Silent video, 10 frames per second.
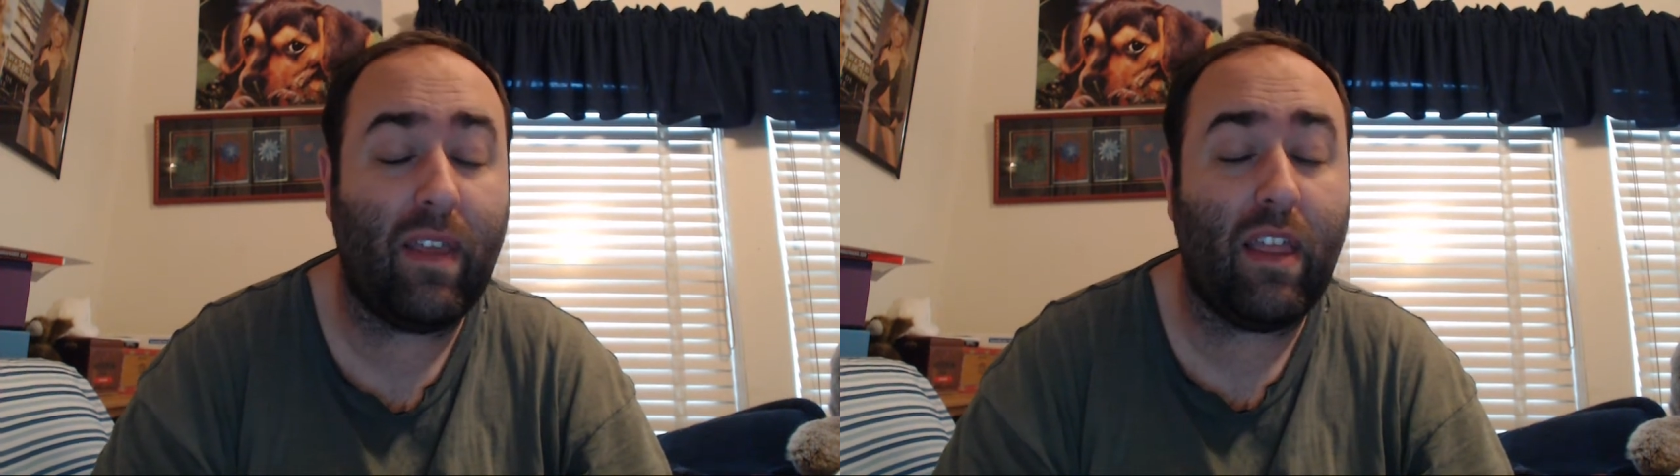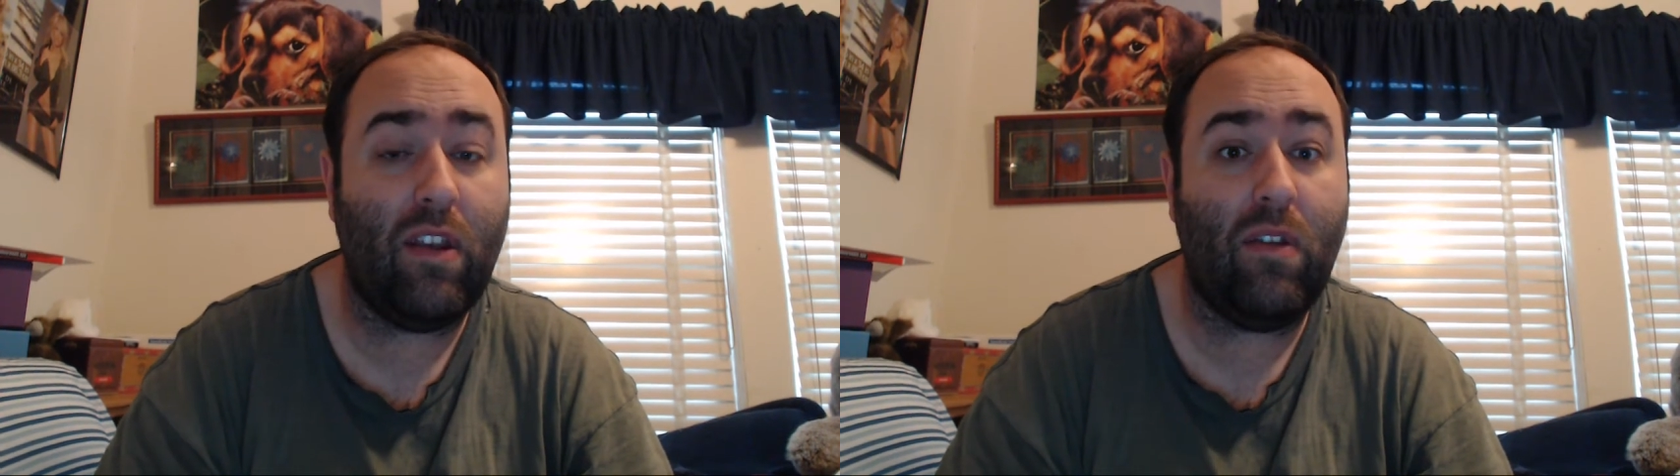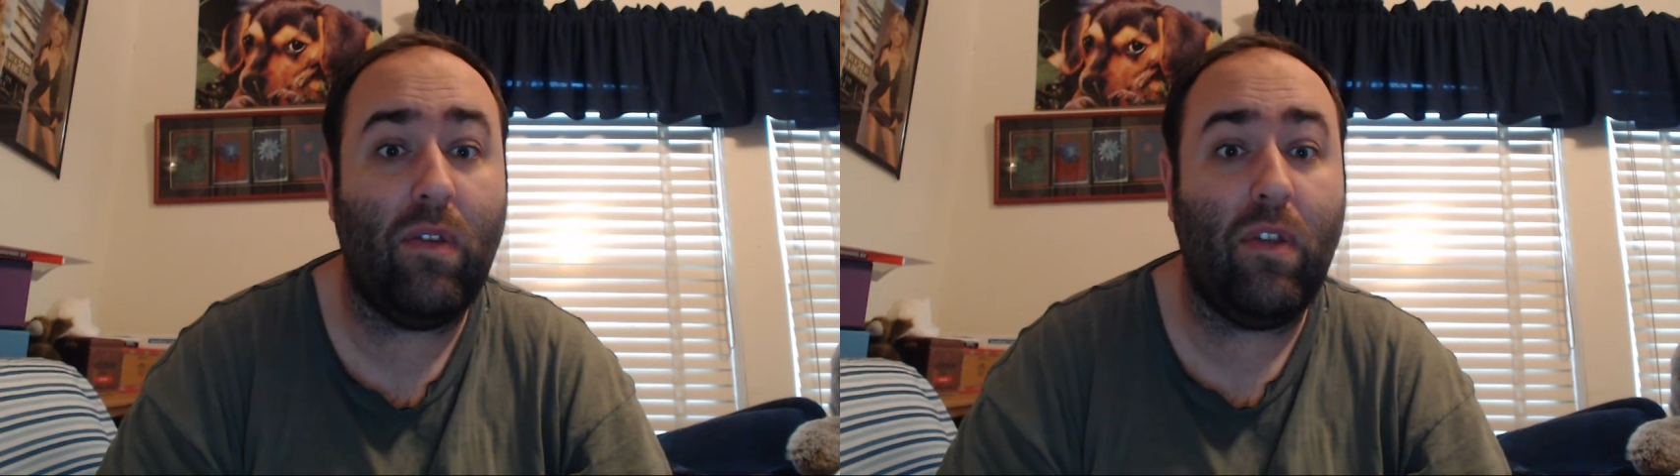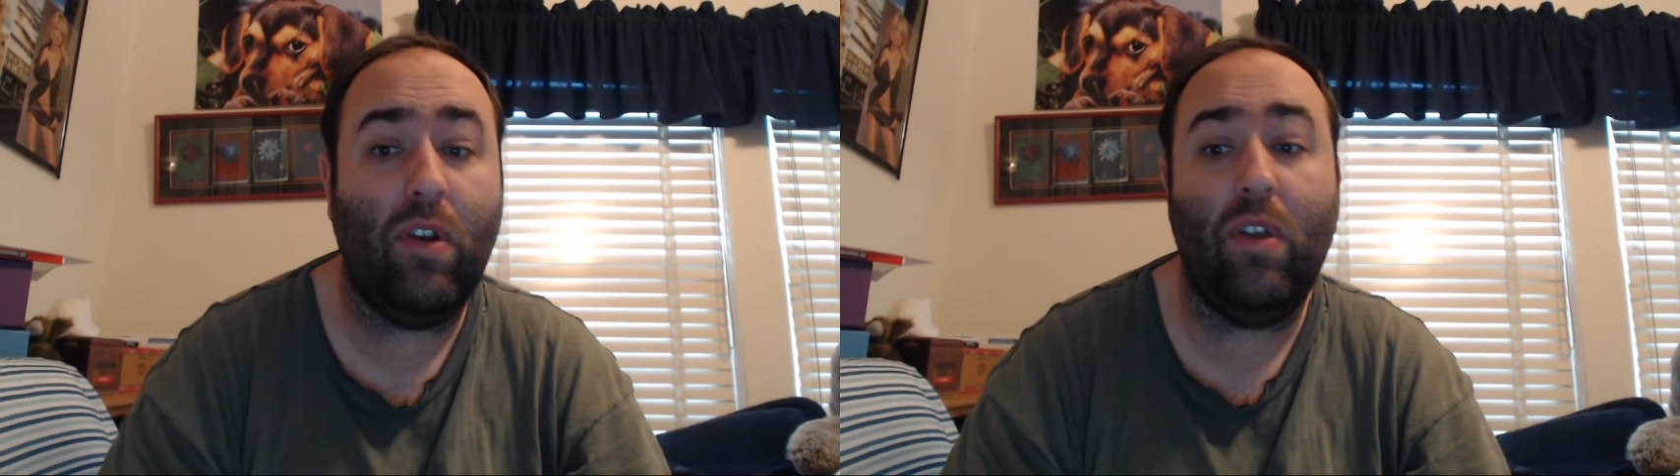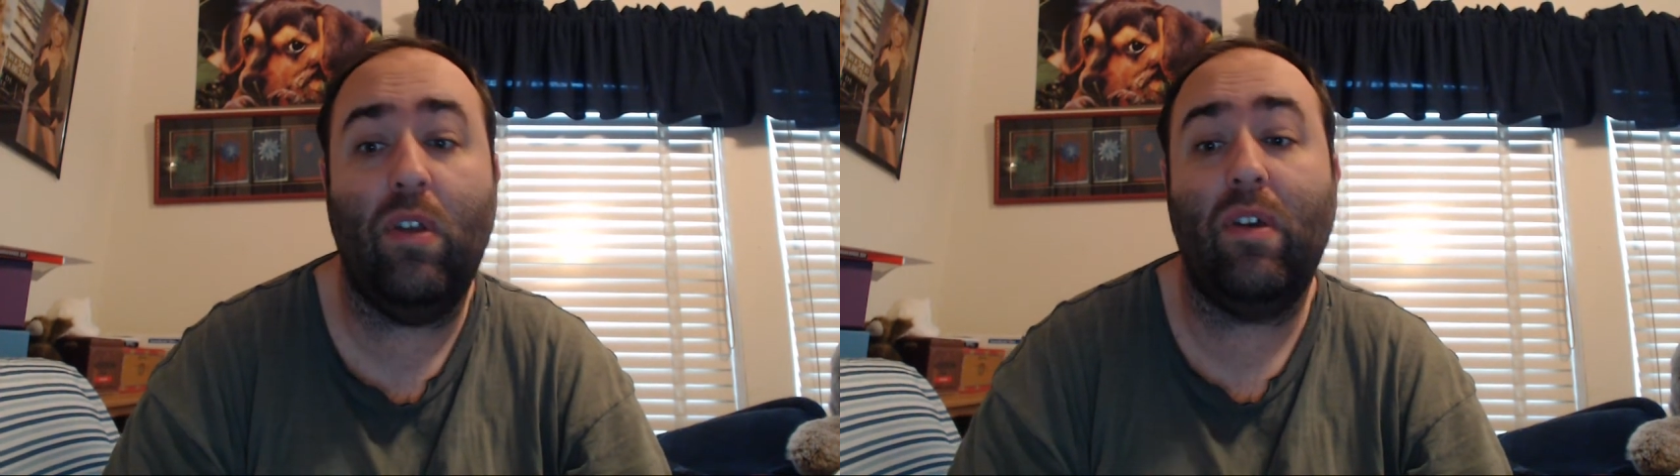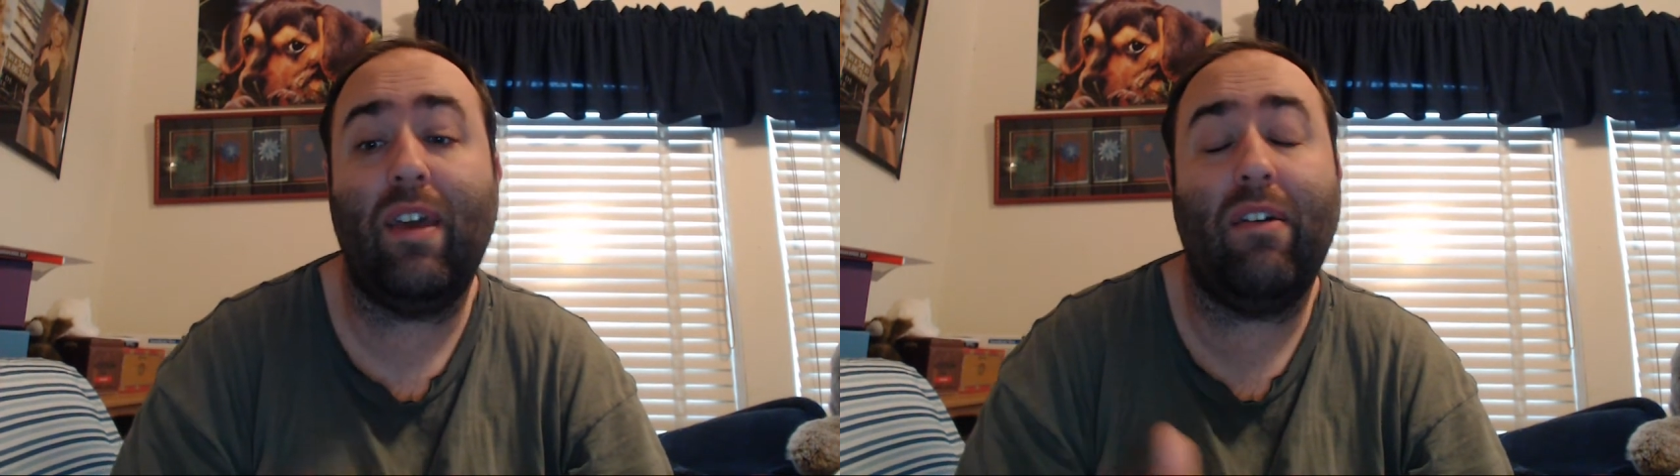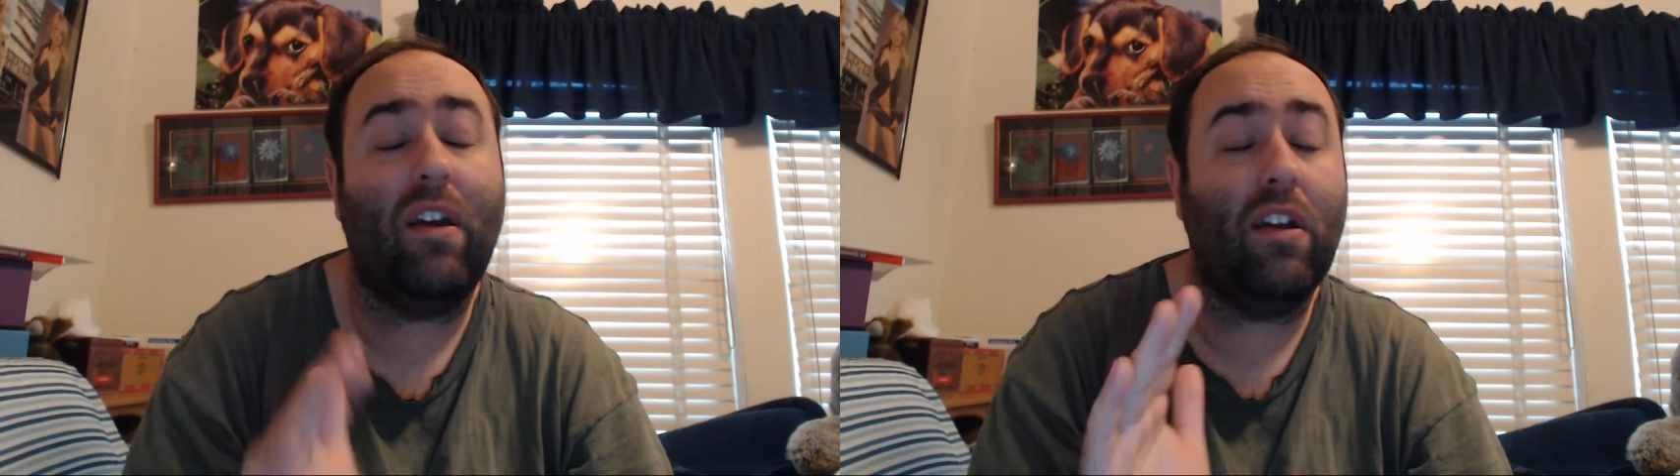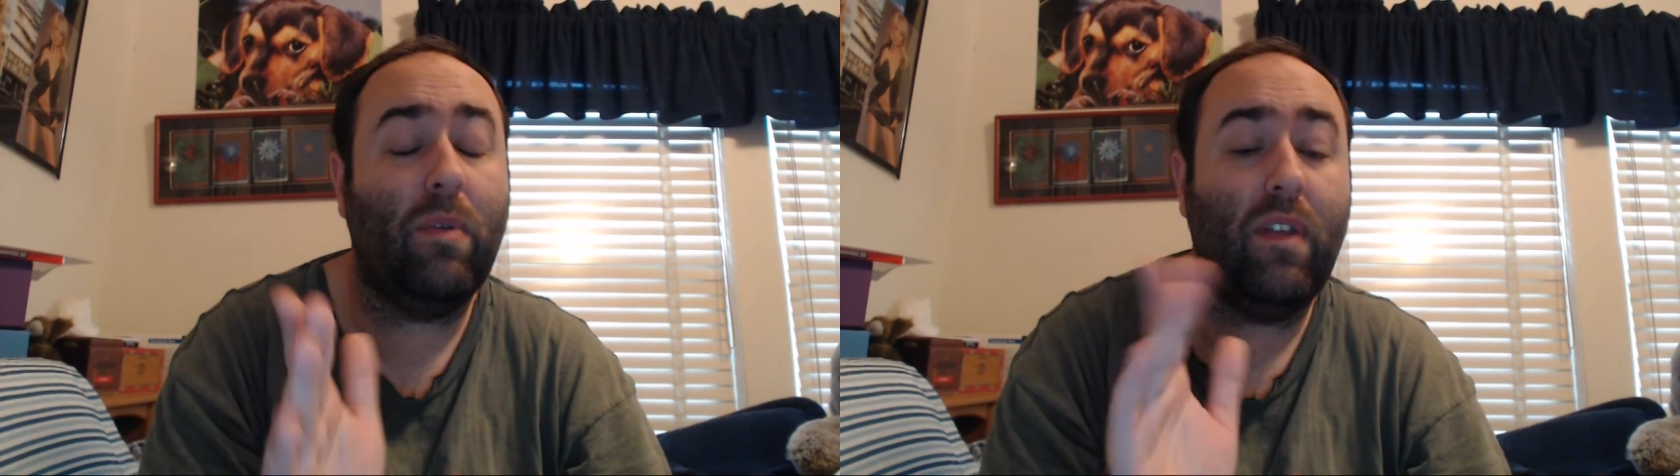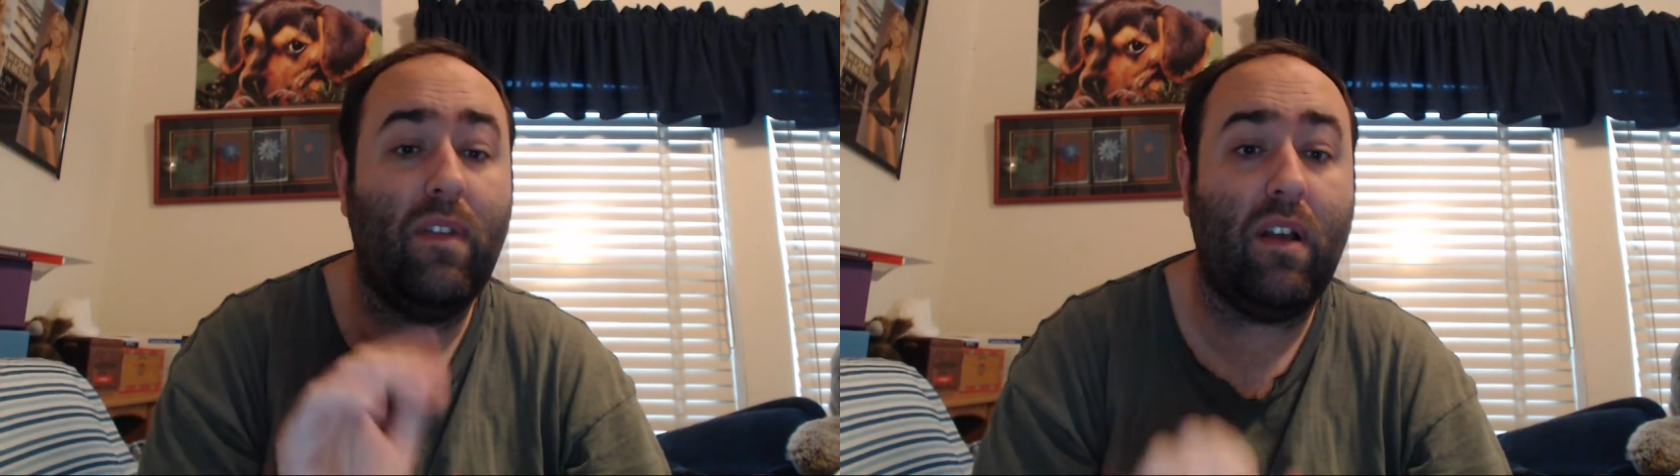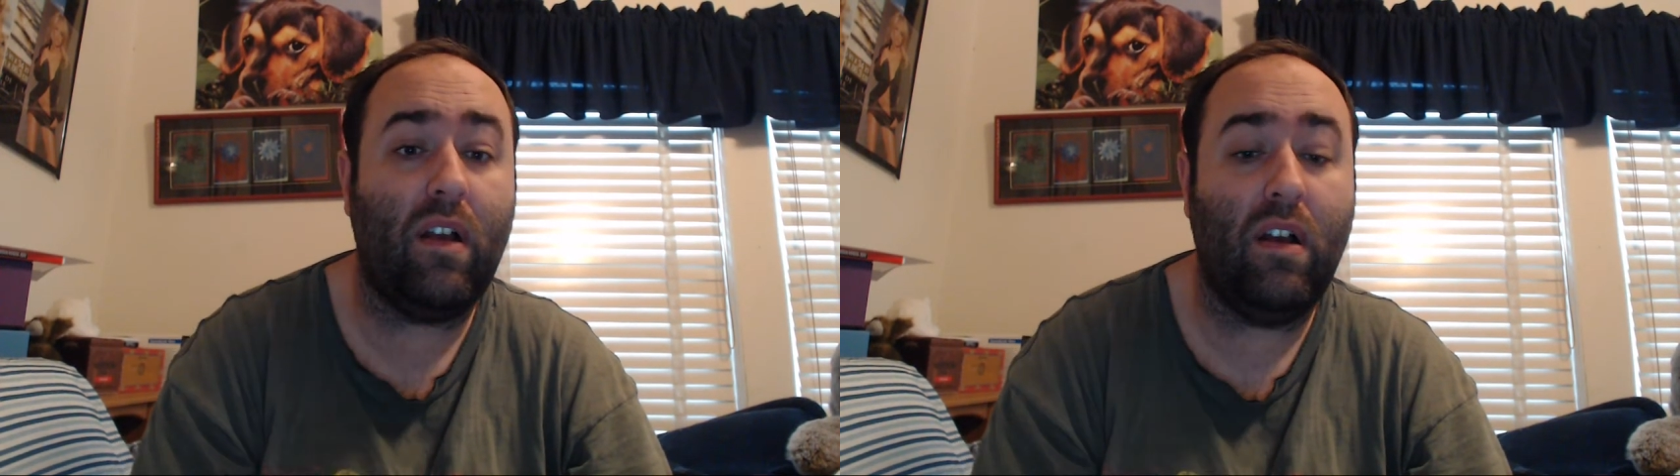and do the new Carrie Underwood
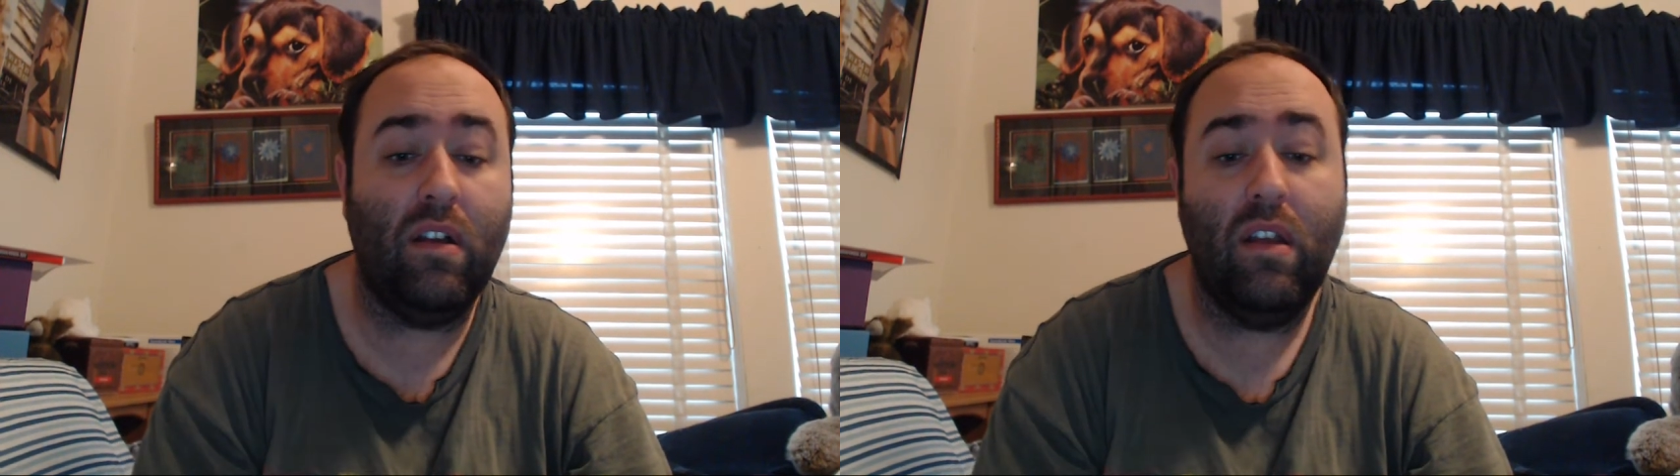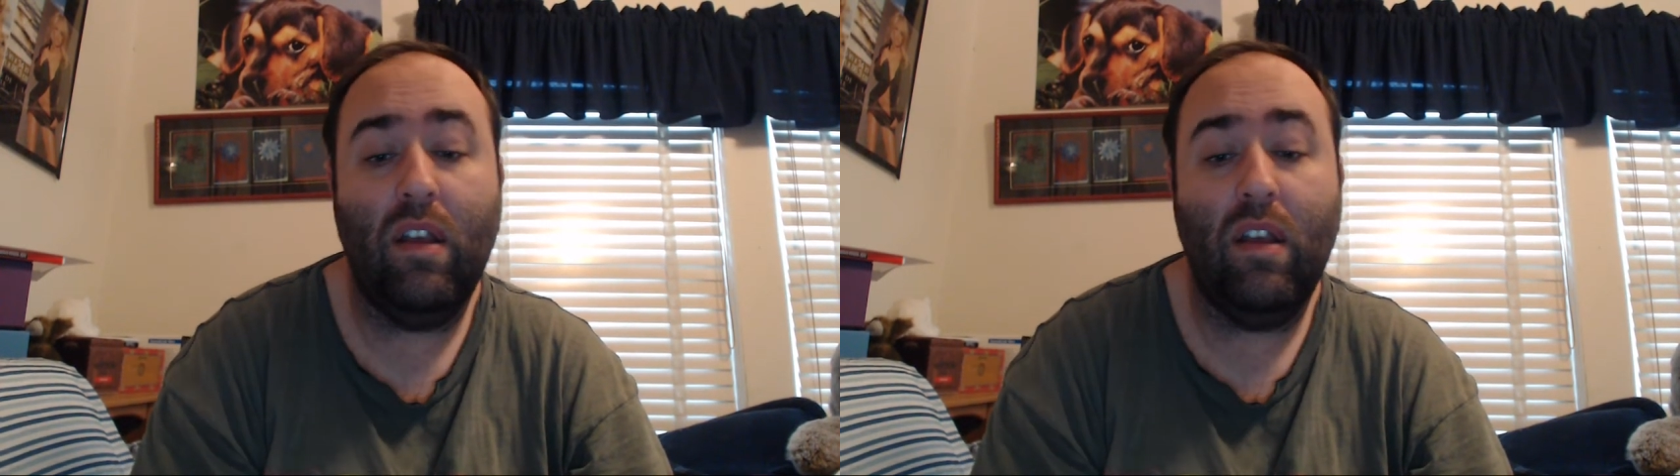song.